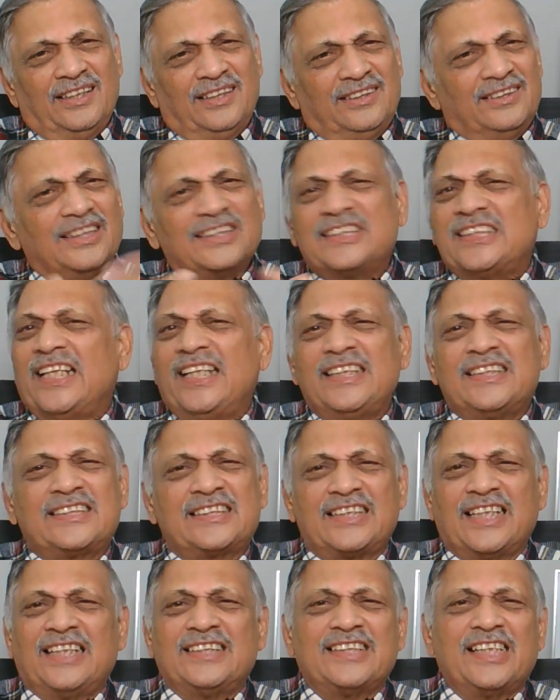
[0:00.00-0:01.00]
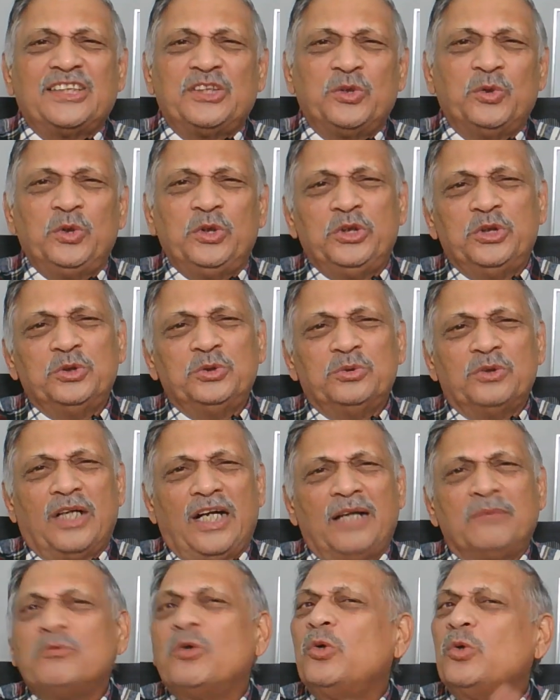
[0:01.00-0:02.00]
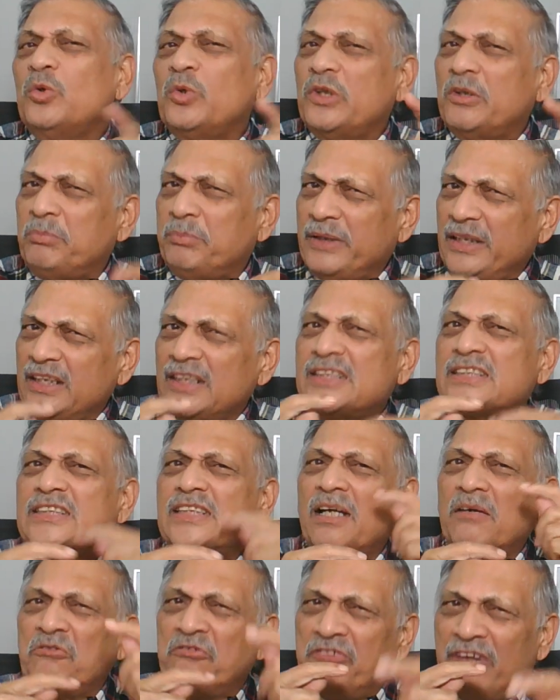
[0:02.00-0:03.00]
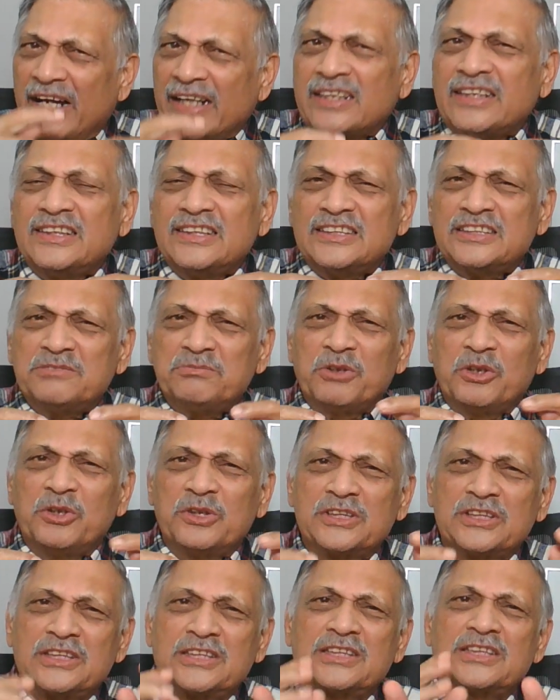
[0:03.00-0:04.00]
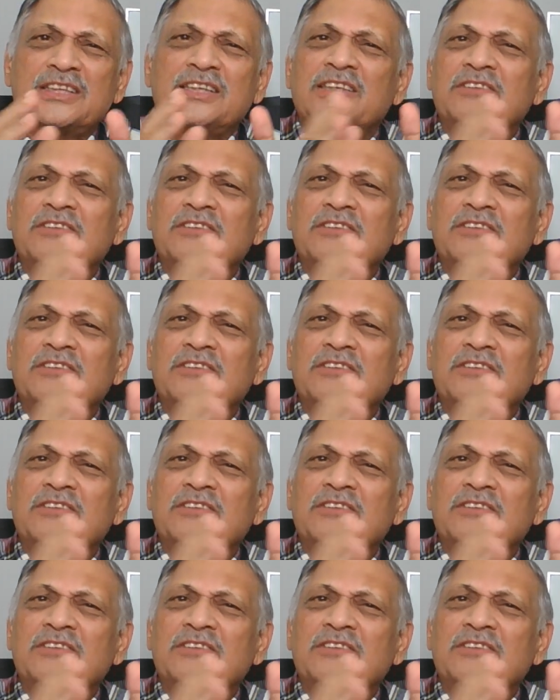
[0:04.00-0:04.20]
The cells, as I told you, I'm going to repeat some factors because